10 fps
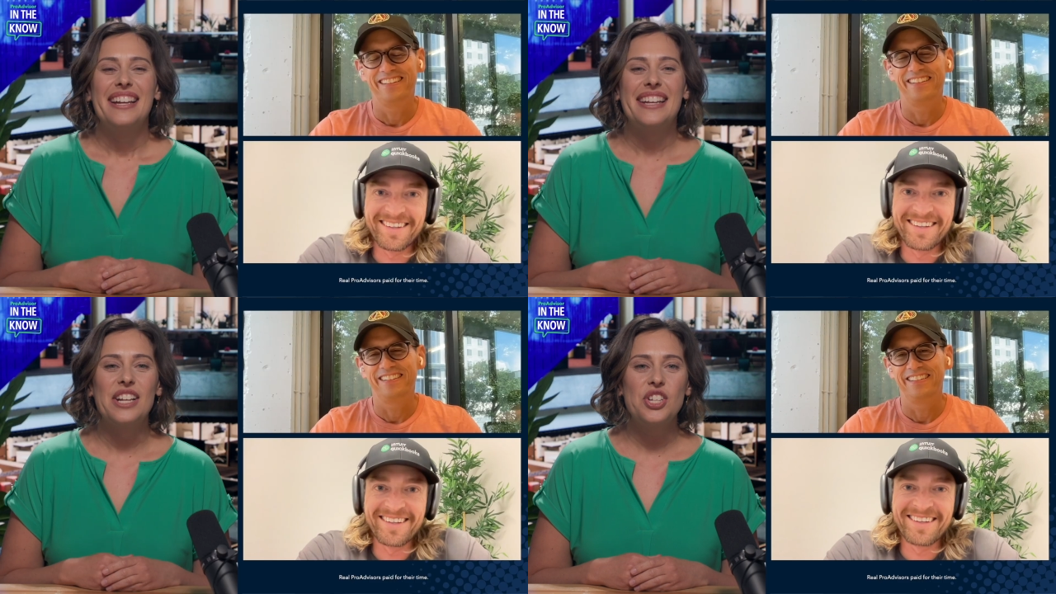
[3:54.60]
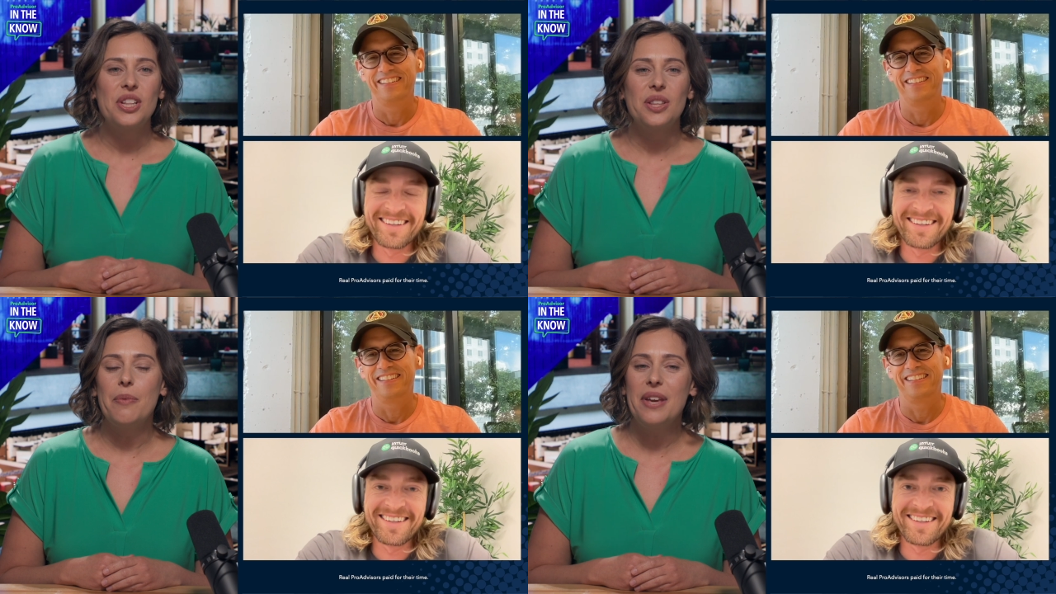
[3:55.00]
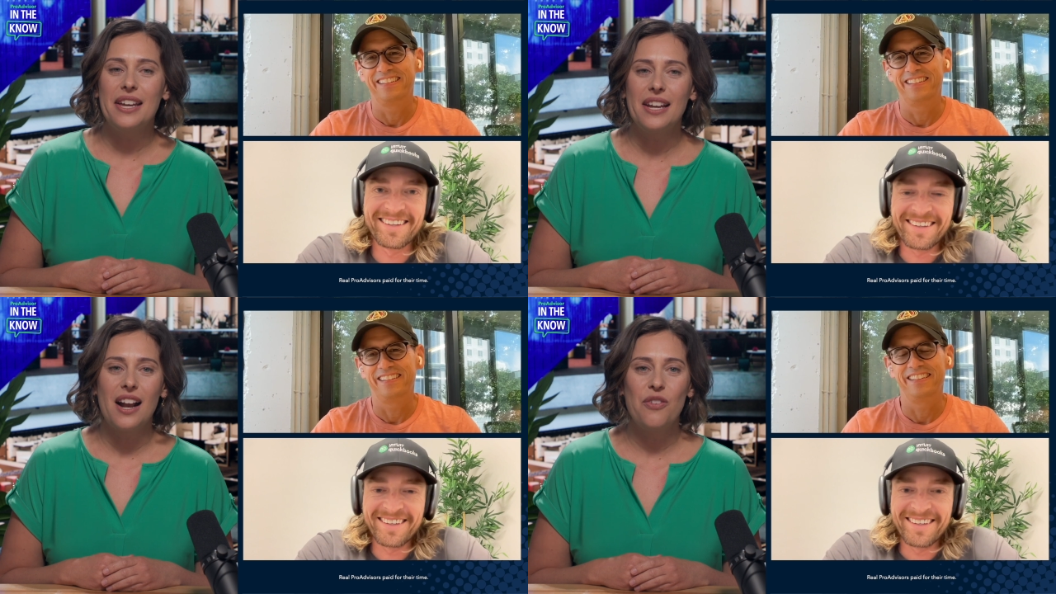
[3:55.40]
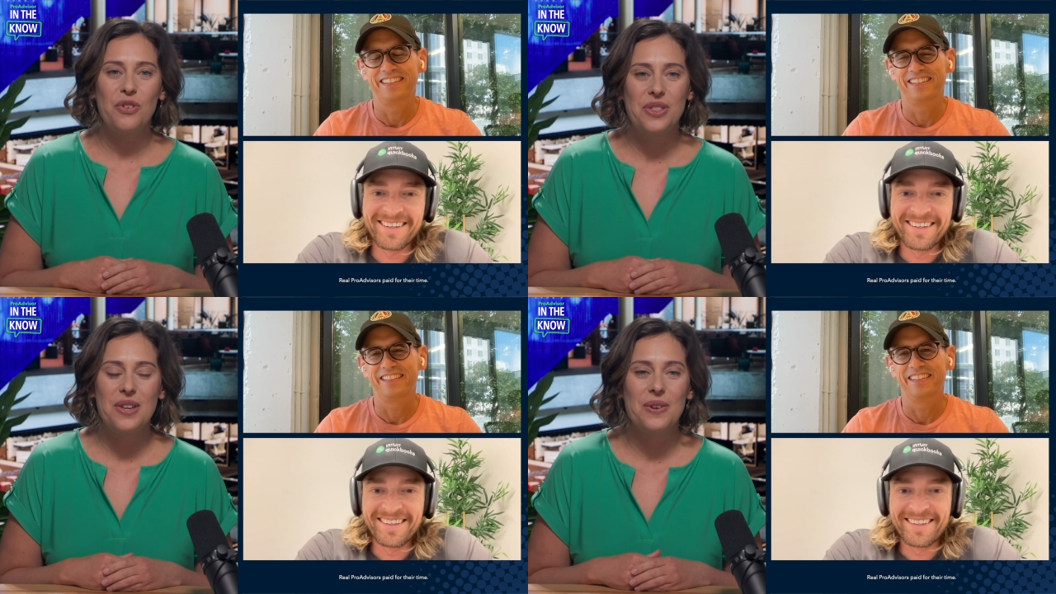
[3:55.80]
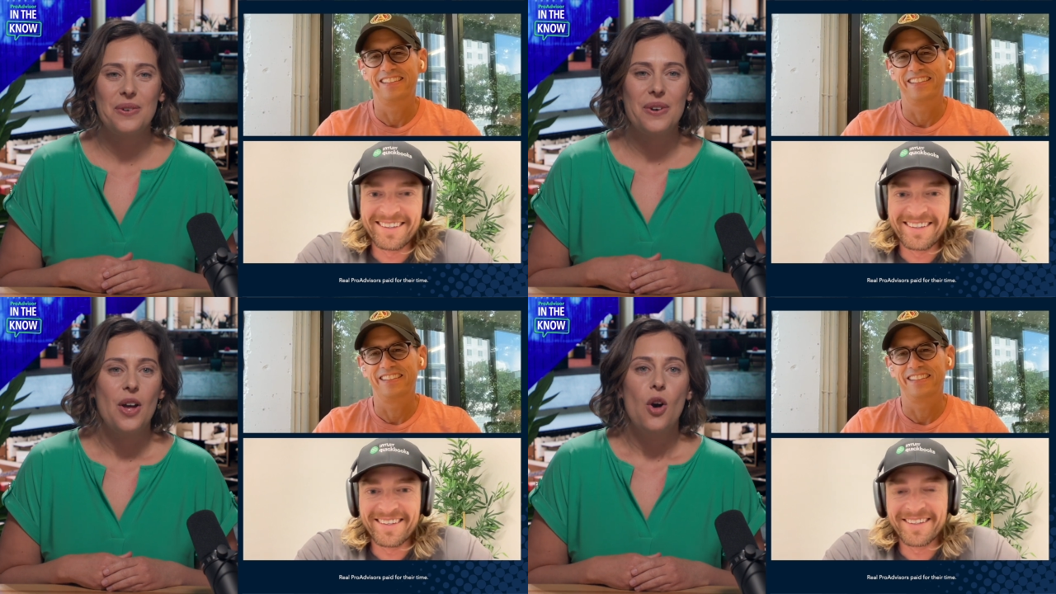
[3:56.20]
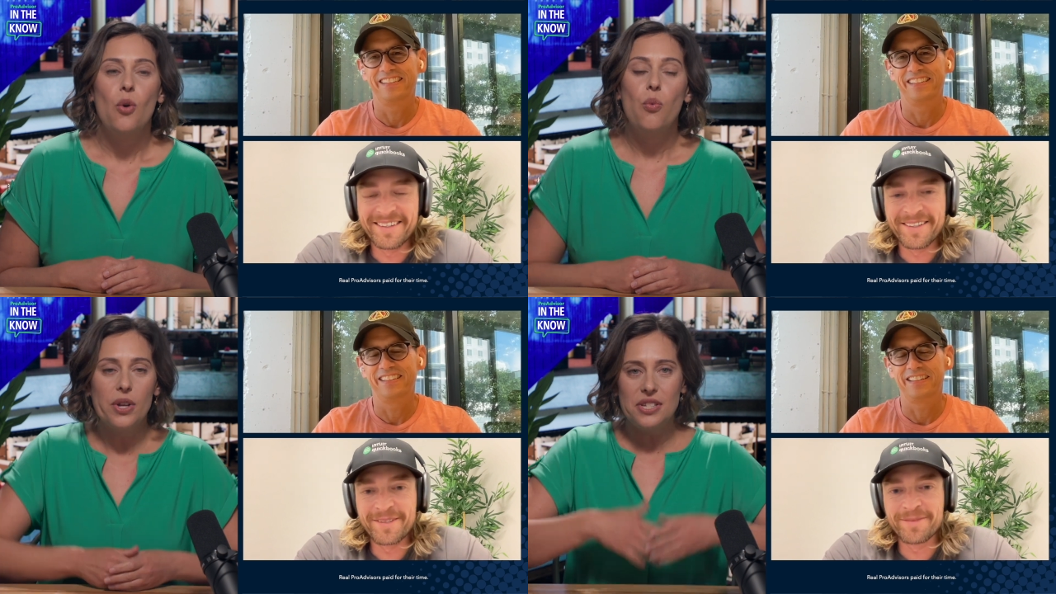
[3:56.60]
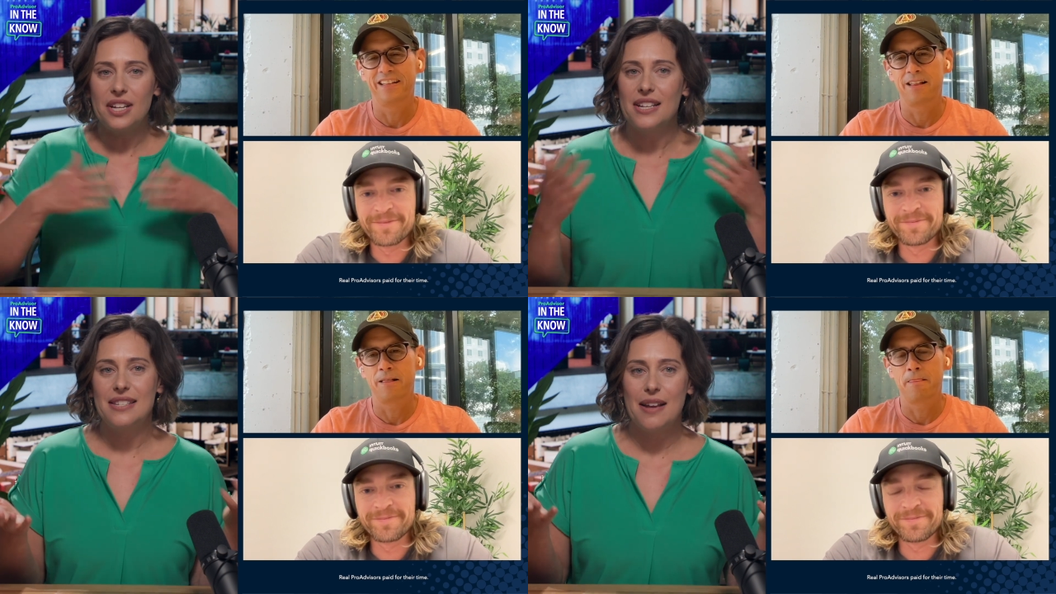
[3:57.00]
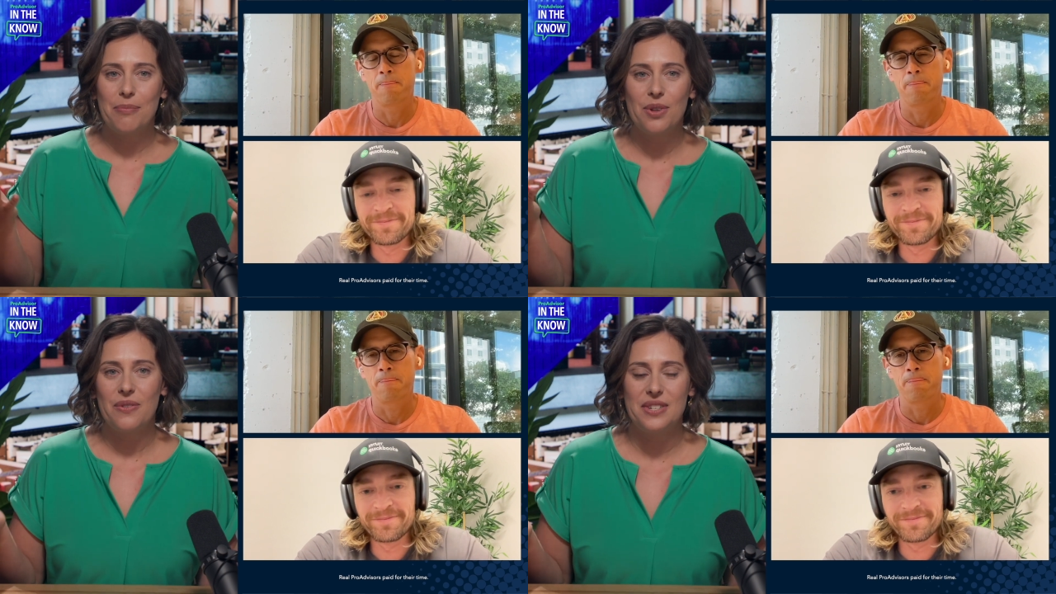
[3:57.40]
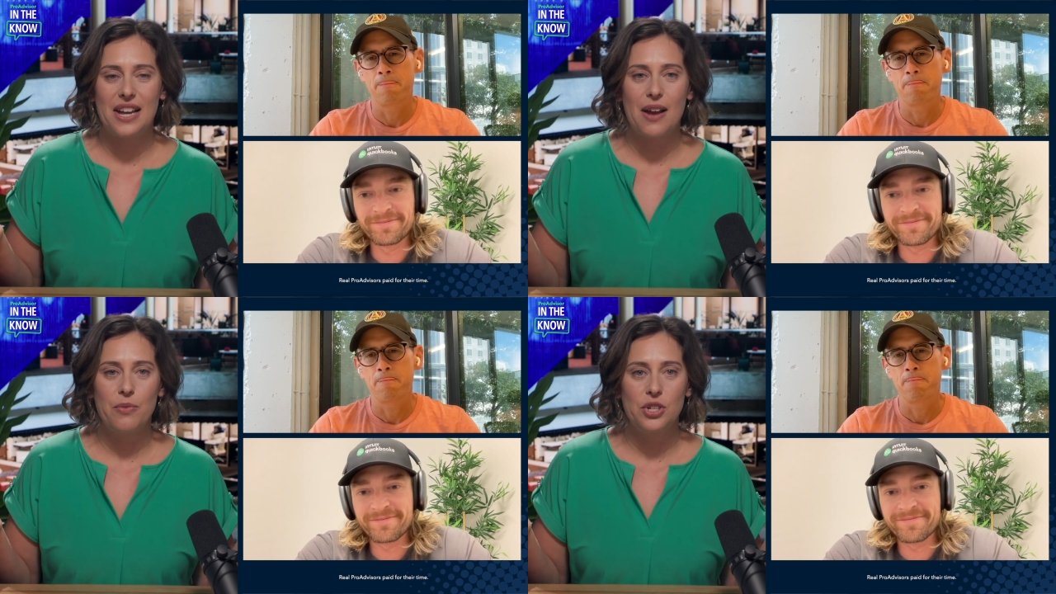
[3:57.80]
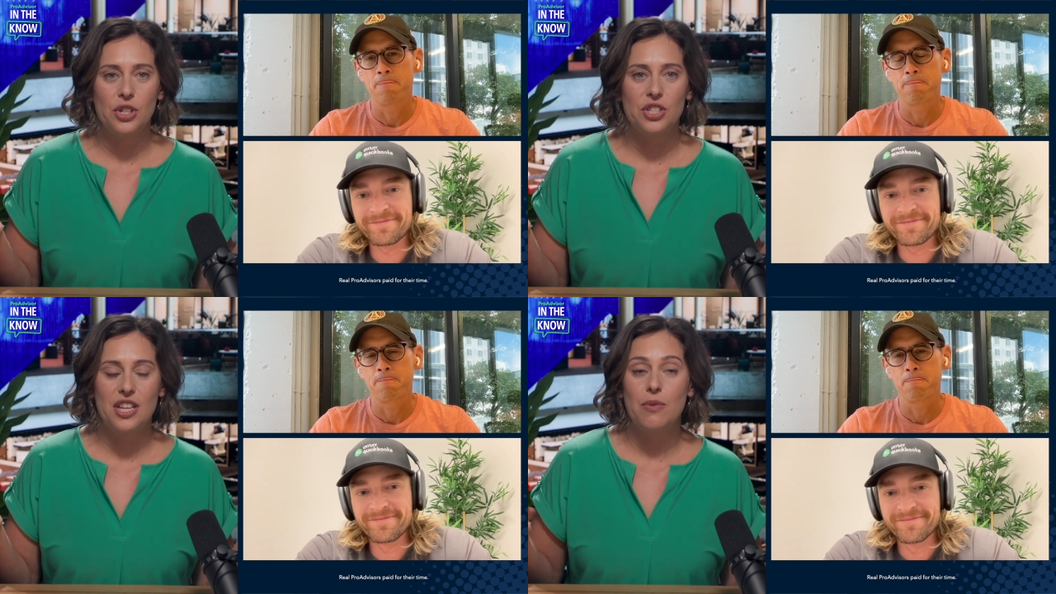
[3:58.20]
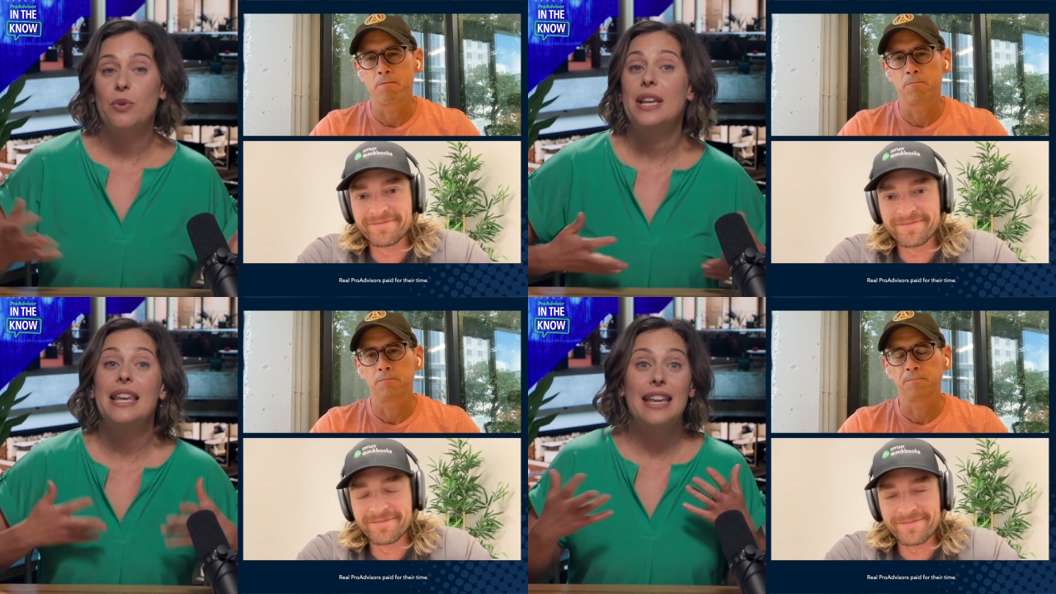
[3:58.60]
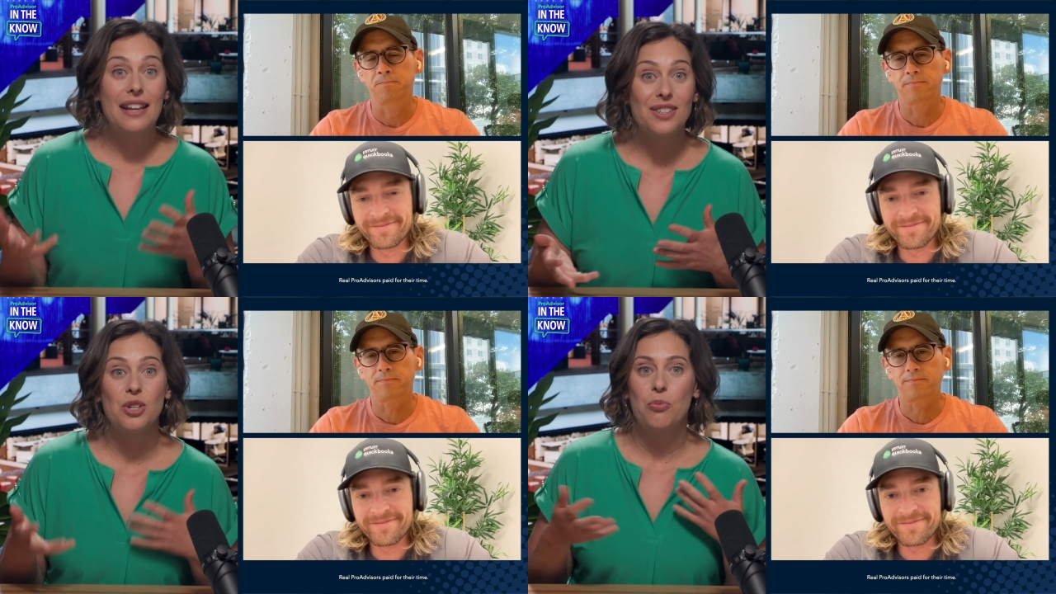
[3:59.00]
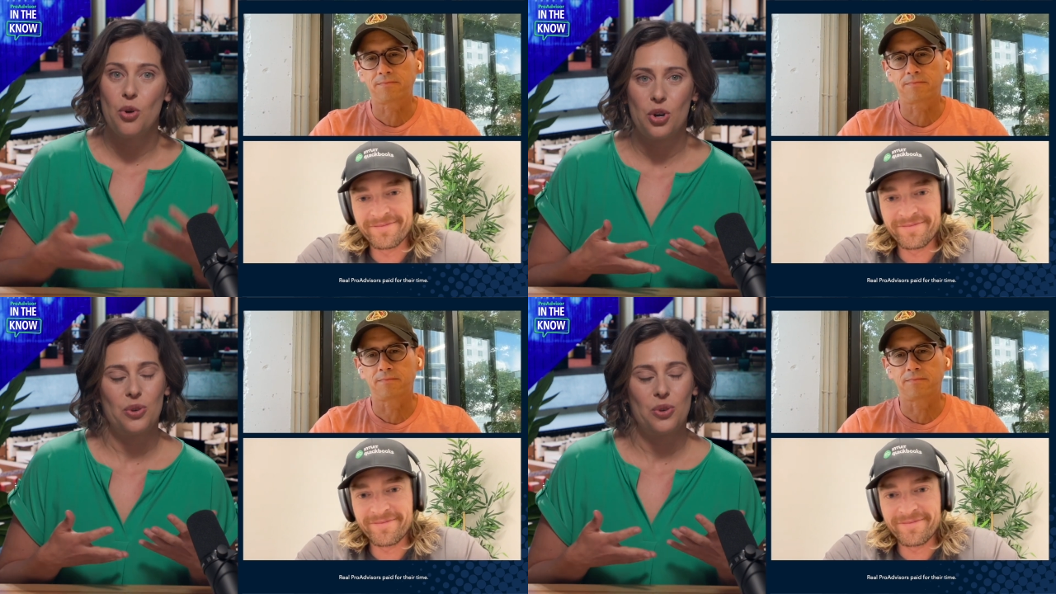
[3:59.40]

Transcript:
Speaker 1: Kenji, let me kick it off with you. What's an example of a time when your team would need to bulk